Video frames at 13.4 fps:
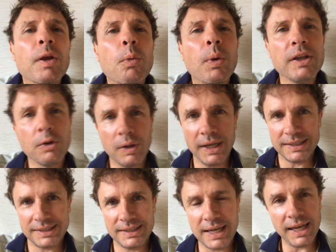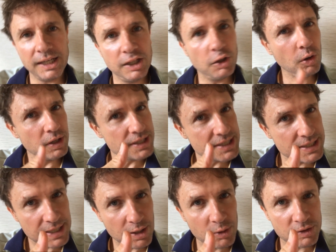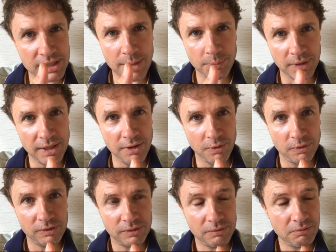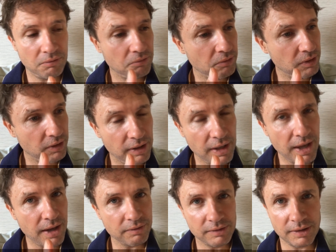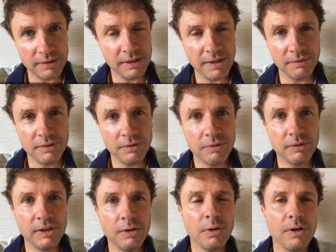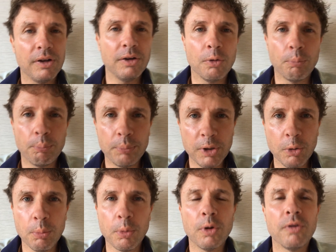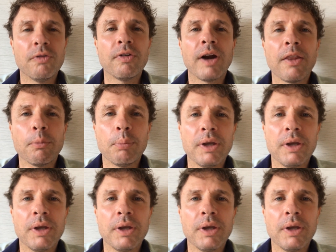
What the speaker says: when you're an entertainer, you got to sell something else. You have to. You're a billboard for other